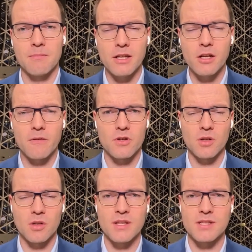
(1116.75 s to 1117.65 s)
that many of the
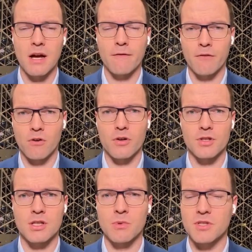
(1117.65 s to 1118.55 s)
documents are
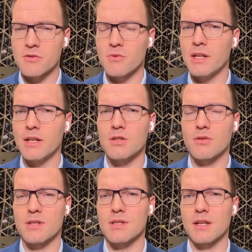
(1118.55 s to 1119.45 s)
forged, which is really
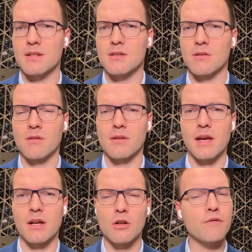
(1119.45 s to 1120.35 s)
interesting.
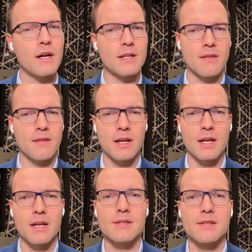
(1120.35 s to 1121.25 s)
So they are not fighting
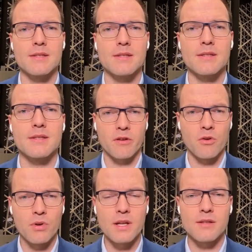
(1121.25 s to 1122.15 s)
there as
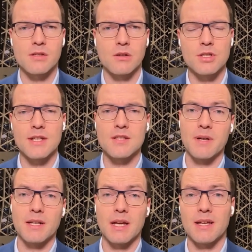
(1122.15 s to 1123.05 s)
North Korean
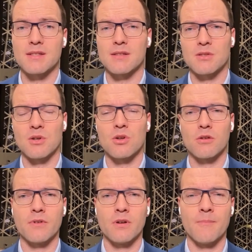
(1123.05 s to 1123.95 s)
soldiers, but as
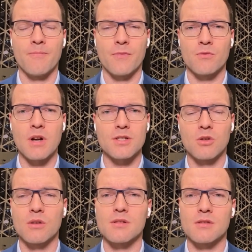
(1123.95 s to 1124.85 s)
sort of
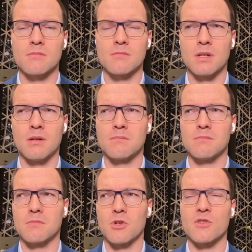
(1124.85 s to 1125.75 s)
Russian
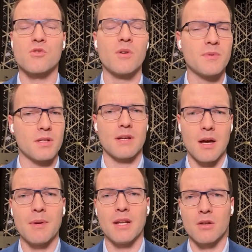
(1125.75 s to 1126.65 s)
conscripted.
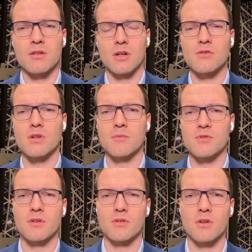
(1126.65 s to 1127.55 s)
I mean, not
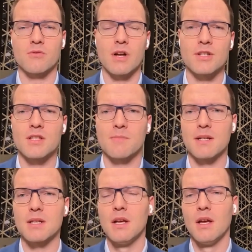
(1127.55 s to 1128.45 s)
conscripts, not Russians,
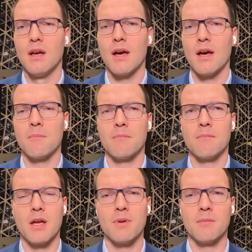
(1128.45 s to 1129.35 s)
but
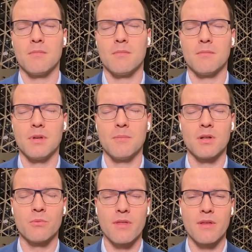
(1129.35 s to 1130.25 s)
maybe
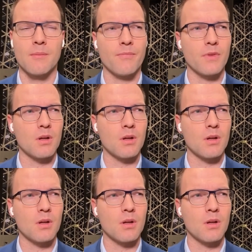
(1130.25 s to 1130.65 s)
people with